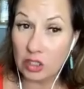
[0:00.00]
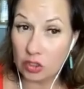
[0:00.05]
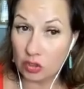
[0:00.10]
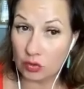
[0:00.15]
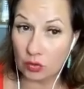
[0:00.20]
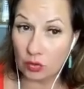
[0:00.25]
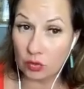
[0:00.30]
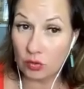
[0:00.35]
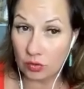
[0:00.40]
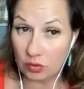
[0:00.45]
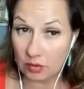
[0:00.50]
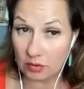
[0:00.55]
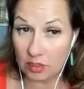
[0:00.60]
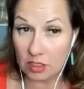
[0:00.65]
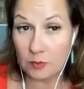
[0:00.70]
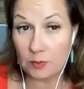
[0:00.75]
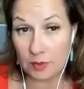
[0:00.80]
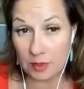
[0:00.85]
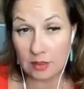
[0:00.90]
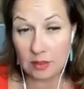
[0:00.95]
true?
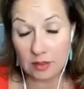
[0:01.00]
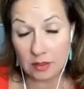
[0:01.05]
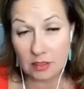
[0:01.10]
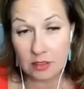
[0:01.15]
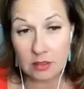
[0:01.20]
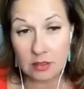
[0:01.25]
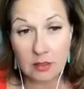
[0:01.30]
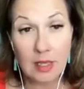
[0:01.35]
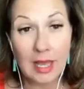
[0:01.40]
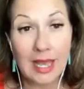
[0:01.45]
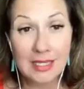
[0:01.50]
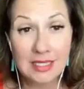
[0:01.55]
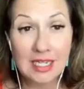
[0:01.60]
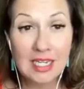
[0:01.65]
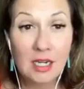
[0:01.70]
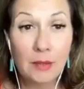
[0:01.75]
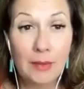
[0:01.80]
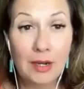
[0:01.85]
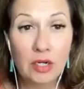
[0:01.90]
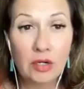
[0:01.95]

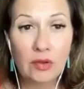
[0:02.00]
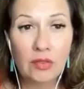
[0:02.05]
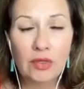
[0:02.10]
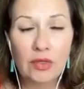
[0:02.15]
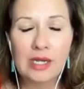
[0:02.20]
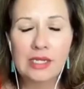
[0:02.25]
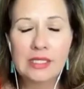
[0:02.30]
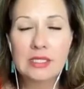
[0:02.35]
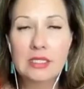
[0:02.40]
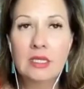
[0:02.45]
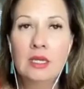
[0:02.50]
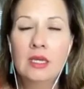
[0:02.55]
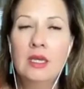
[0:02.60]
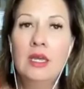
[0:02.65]
Asking about your thoughts.